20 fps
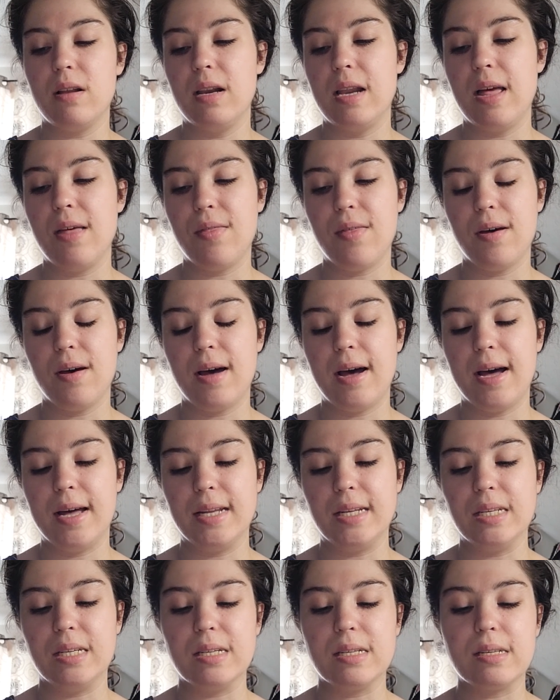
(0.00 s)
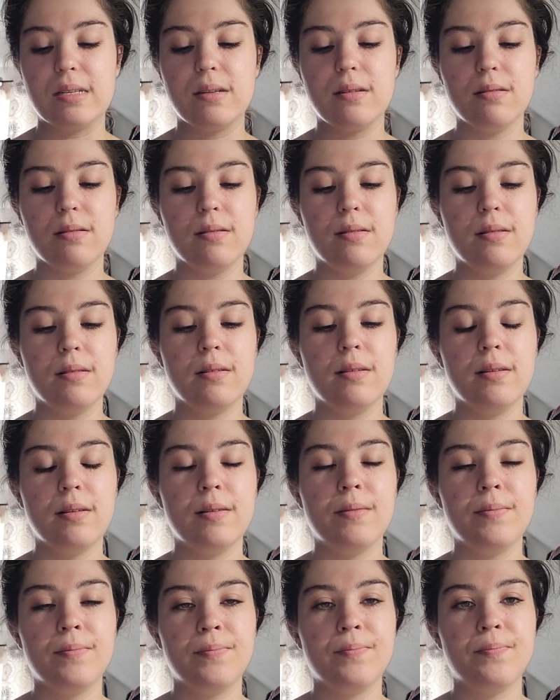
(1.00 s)
leather and
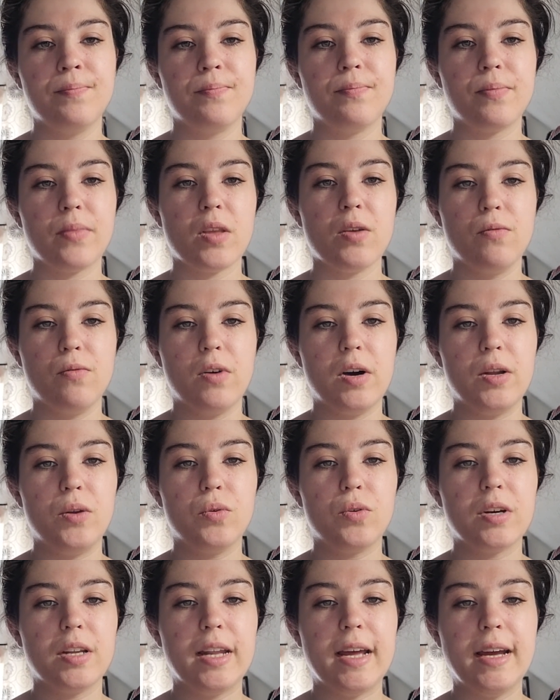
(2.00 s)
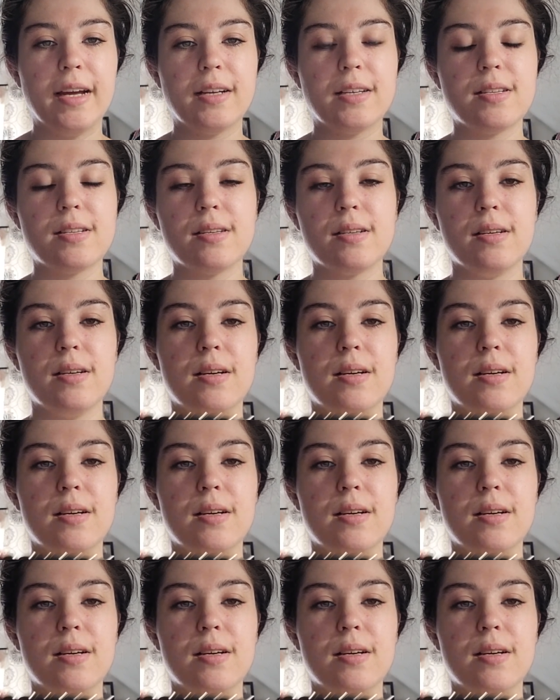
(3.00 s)
vinyl connect.